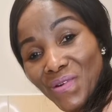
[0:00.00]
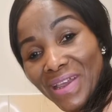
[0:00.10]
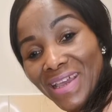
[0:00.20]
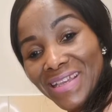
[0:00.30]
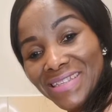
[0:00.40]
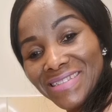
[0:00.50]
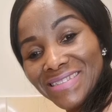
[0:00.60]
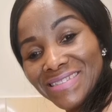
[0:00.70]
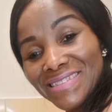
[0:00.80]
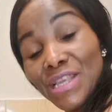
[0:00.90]
Okay?
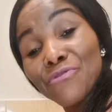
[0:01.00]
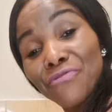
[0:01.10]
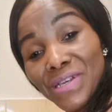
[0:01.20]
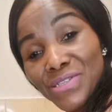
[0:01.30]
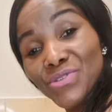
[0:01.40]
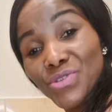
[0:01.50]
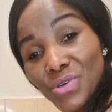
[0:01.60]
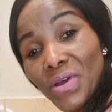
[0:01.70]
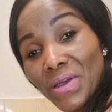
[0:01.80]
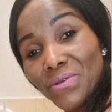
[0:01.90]
Invest into
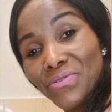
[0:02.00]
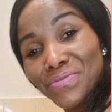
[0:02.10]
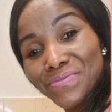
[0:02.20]
your health.